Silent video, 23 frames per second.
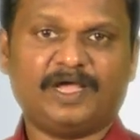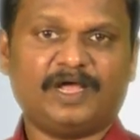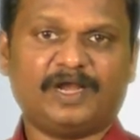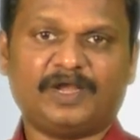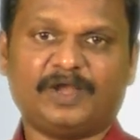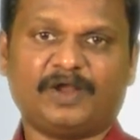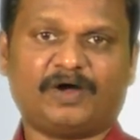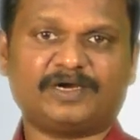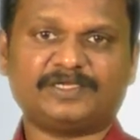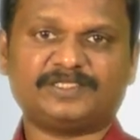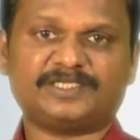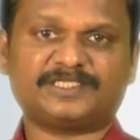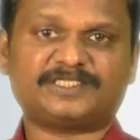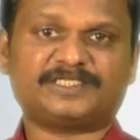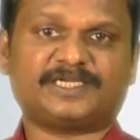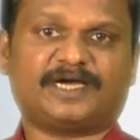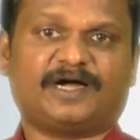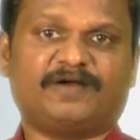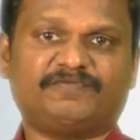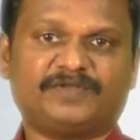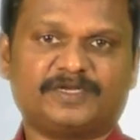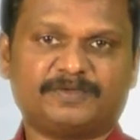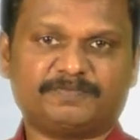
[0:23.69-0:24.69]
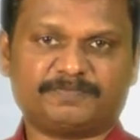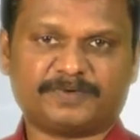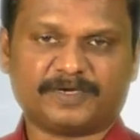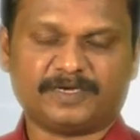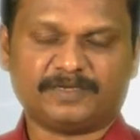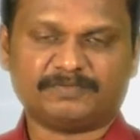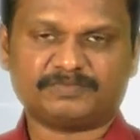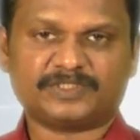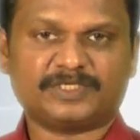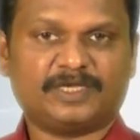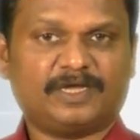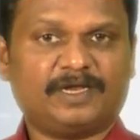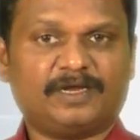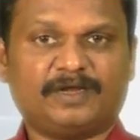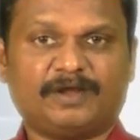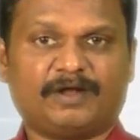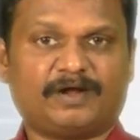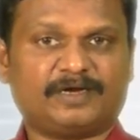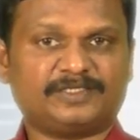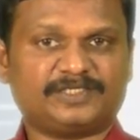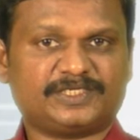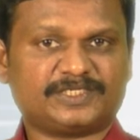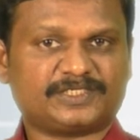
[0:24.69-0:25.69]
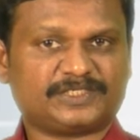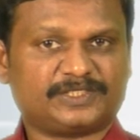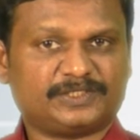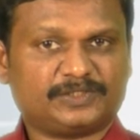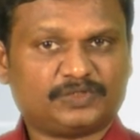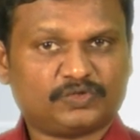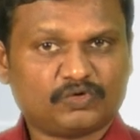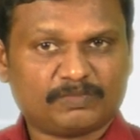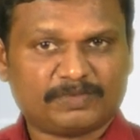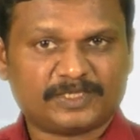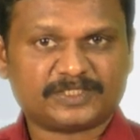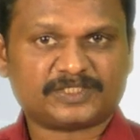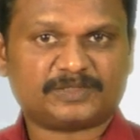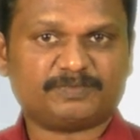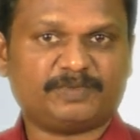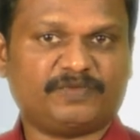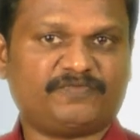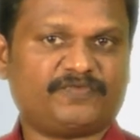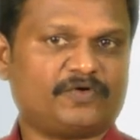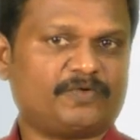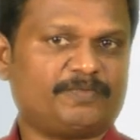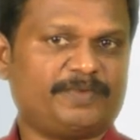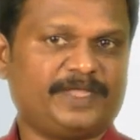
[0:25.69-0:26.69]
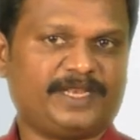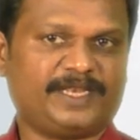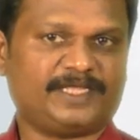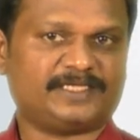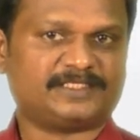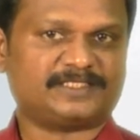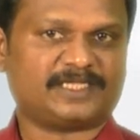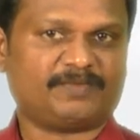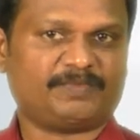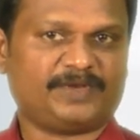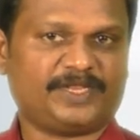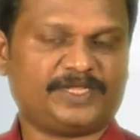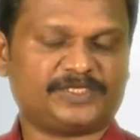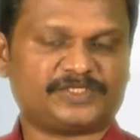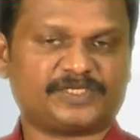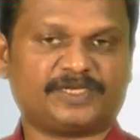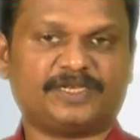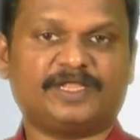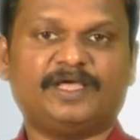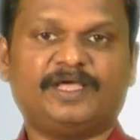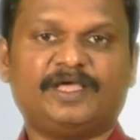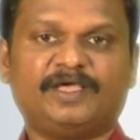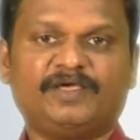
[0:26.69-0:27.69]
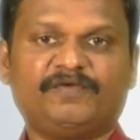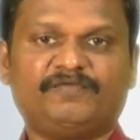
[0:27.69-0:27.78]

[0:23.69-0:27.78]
not just after prelims, not just 2 months before main examination.